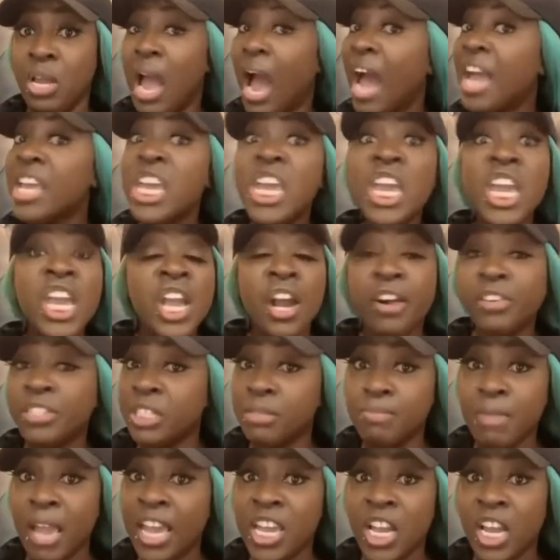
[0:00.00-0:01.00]
And
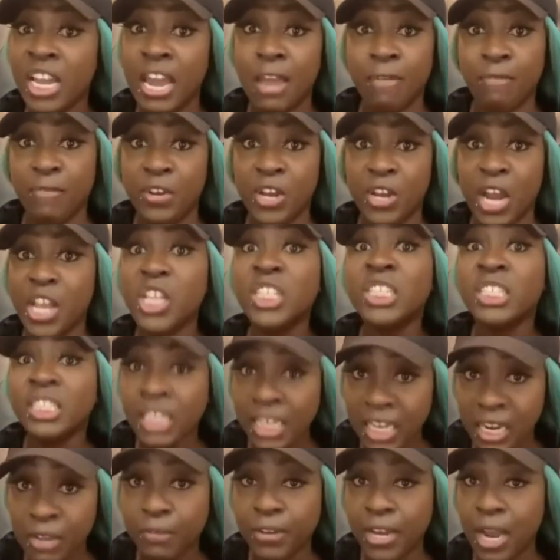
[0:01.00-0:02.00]
years me and you left in and you
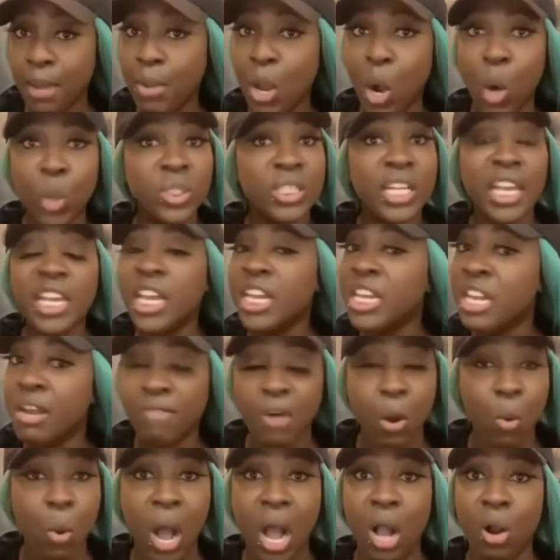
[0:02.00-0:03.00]
still living in my house and you
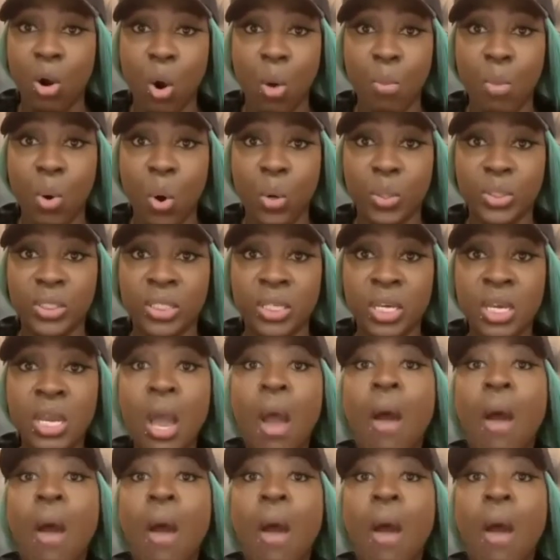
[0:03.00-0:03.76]
never want to come out.